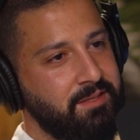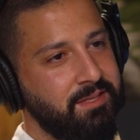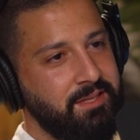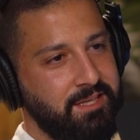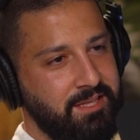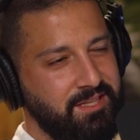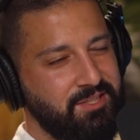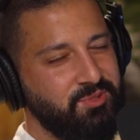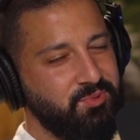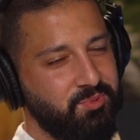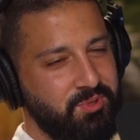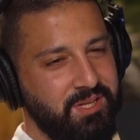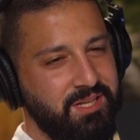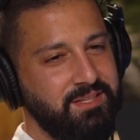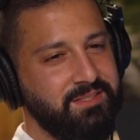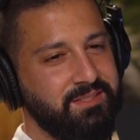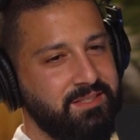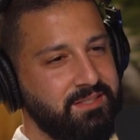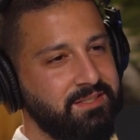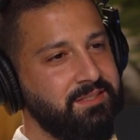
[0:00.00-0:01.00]
He's
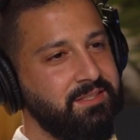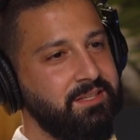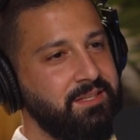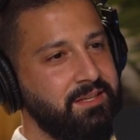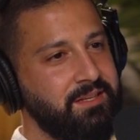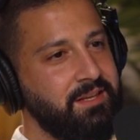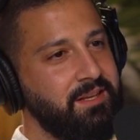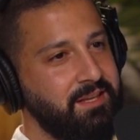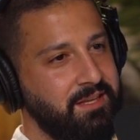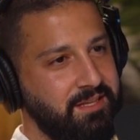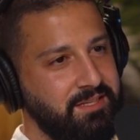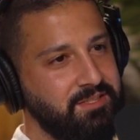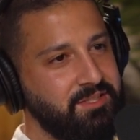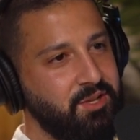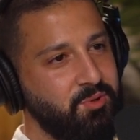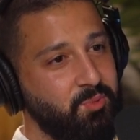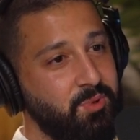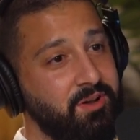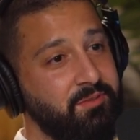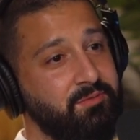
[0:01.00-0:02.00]
really succeeded and
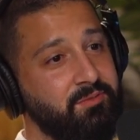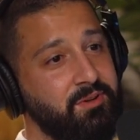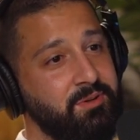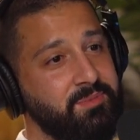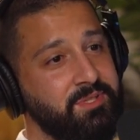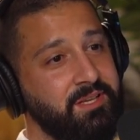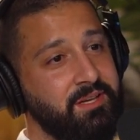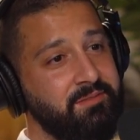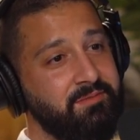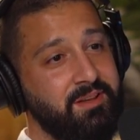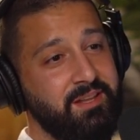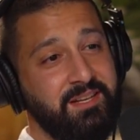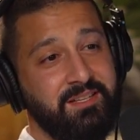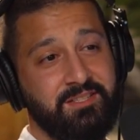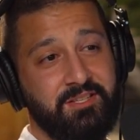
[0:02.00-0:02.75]
he's done well for himself,